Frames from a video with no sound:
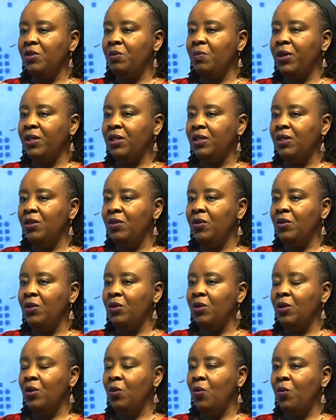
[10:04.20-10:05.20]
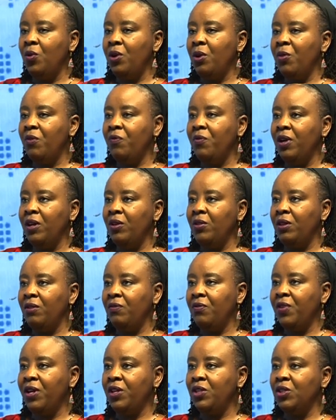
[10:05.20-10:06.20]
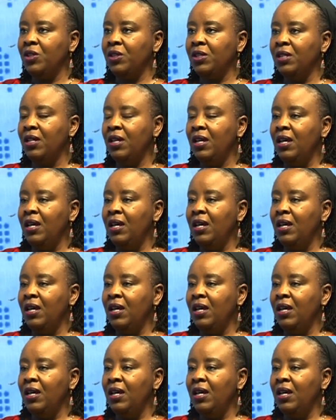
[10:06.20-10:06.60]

bacterial or worm or fungal infections,